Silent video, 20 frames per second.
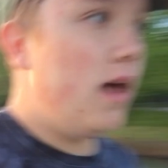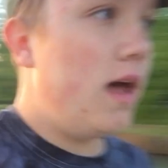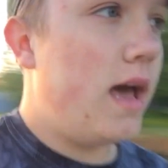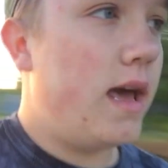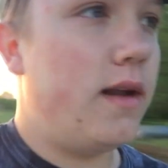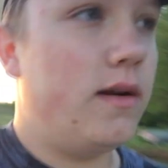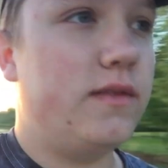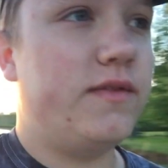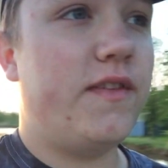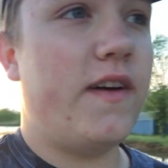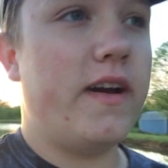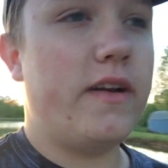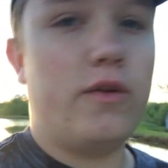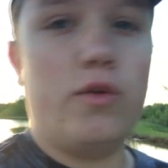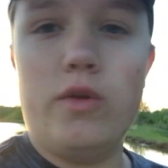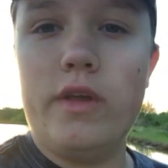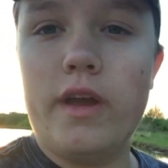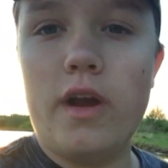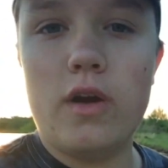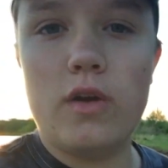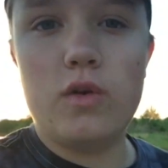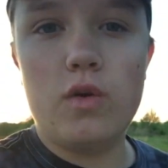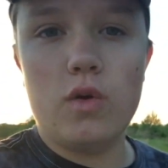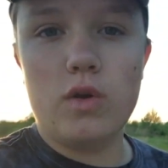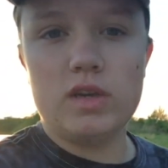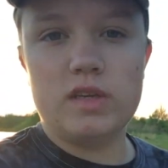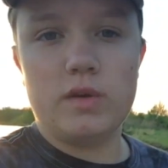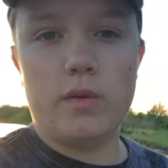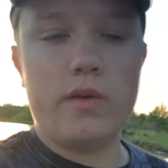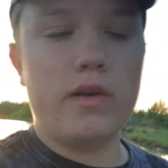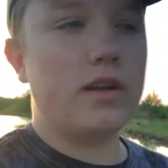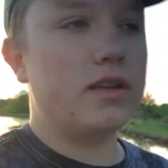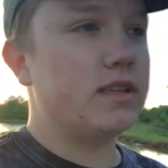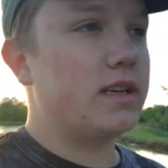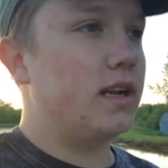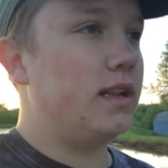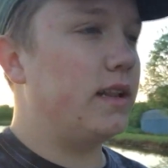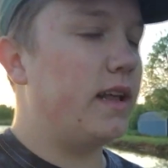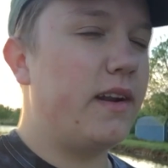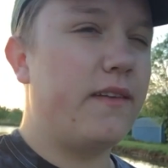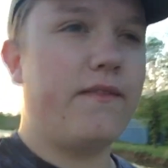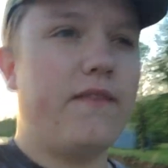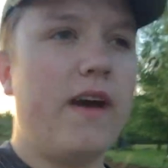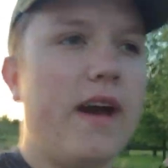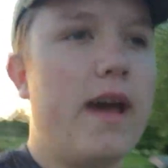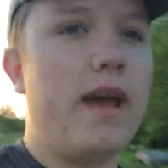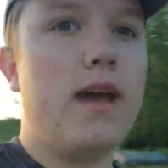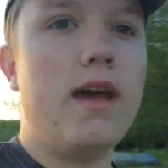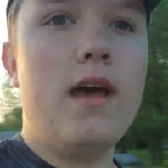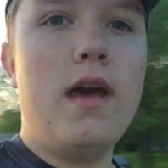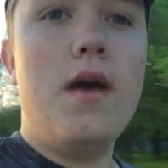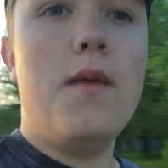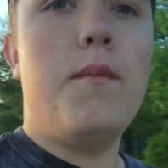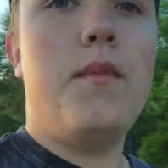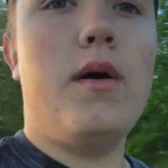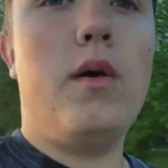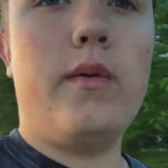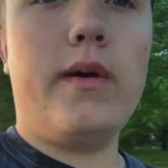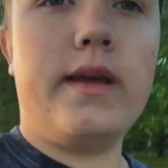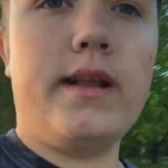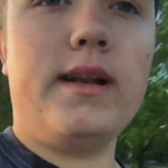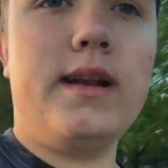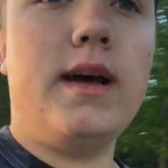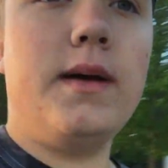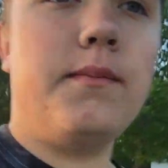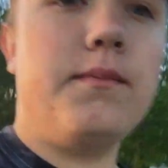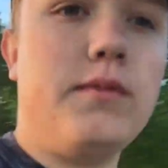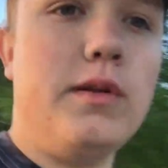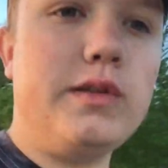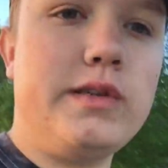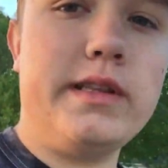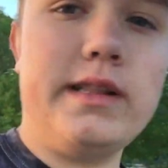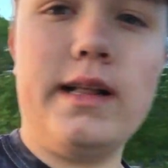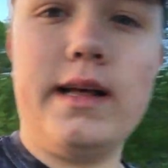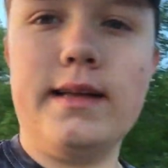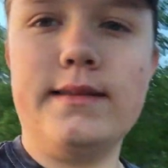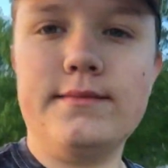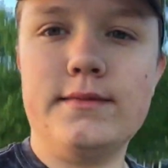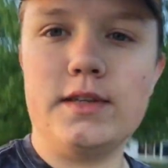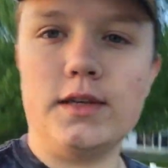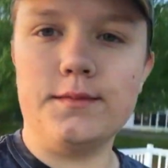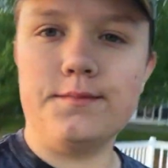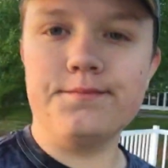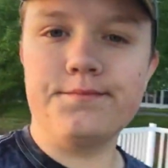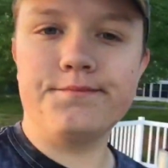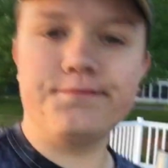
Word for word: and it was fighting really hardcore. So we were just gonna let it fight, but we ended up losing the line. So.